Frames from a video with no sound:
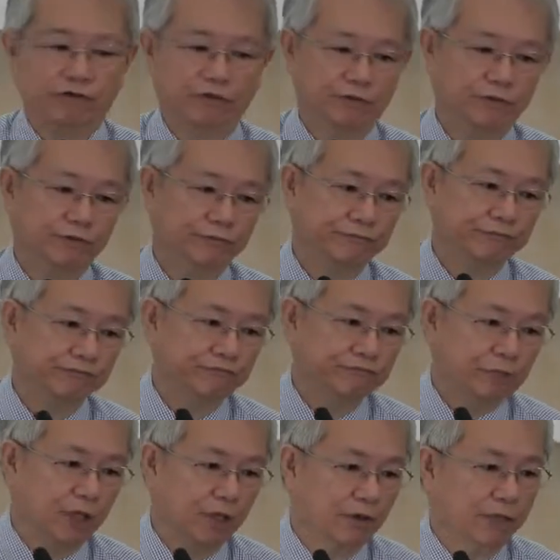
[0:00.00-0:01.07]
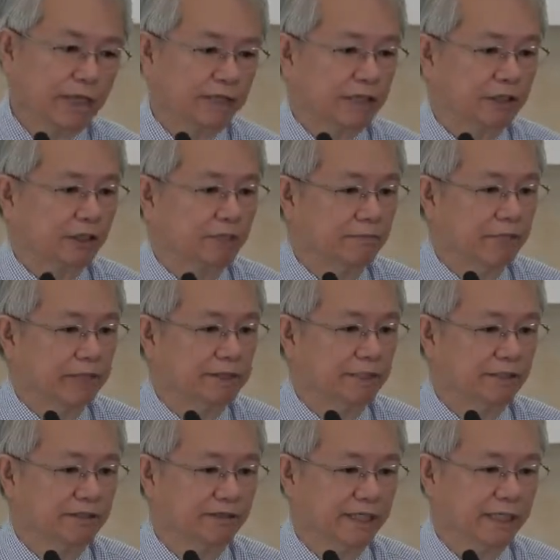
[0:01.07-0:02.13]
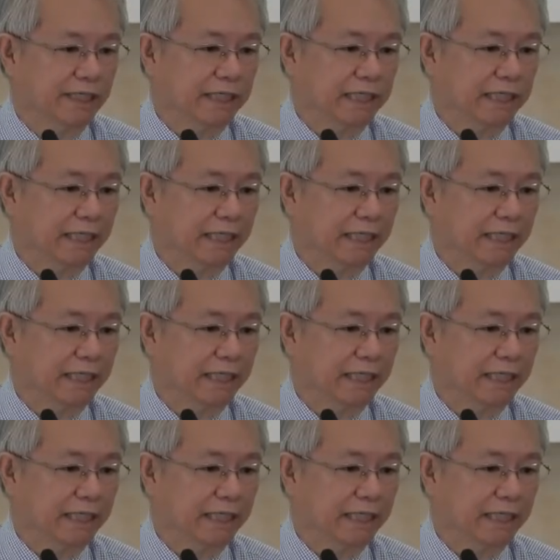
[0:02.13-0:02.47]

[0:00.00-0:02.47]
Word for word: you look at the commentary,